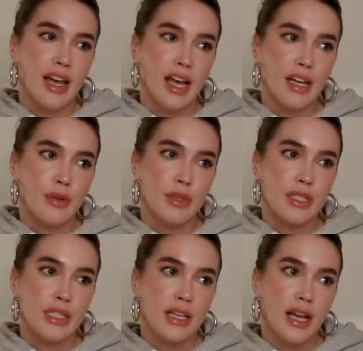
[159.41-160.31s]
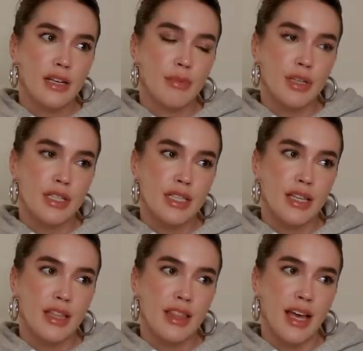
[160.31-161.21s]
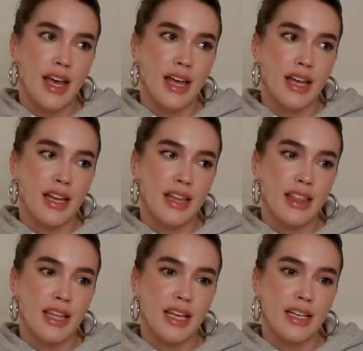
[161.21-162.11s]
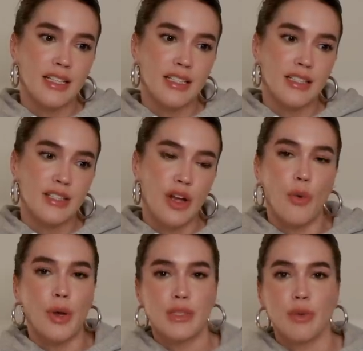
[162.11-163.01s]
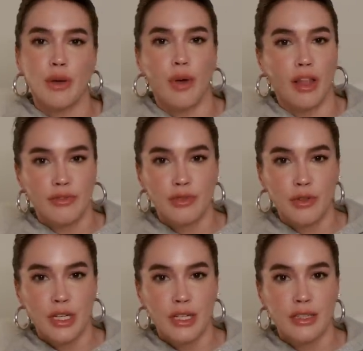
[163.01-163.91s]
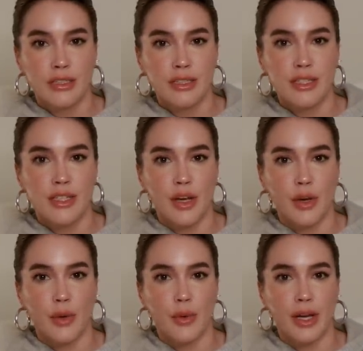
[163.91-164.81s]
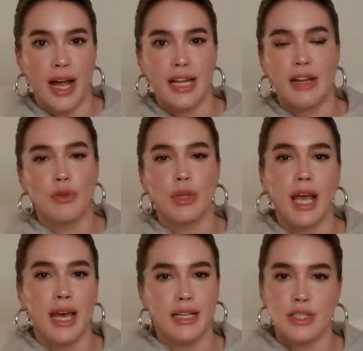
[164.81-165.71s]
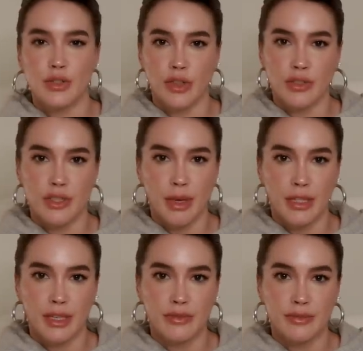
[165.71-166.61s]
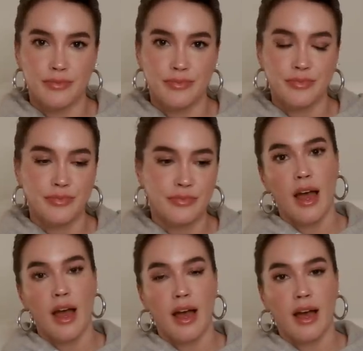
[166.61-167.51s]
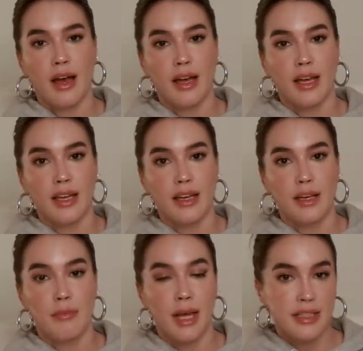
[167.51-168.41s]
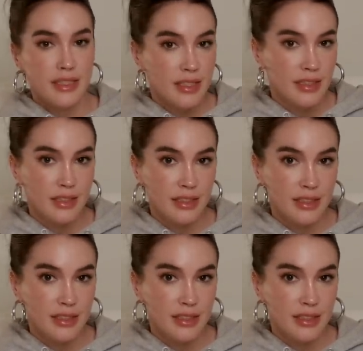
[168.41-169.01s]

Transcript: I was the kind of person that things always went well for, so I never really had any struggles in my life. I met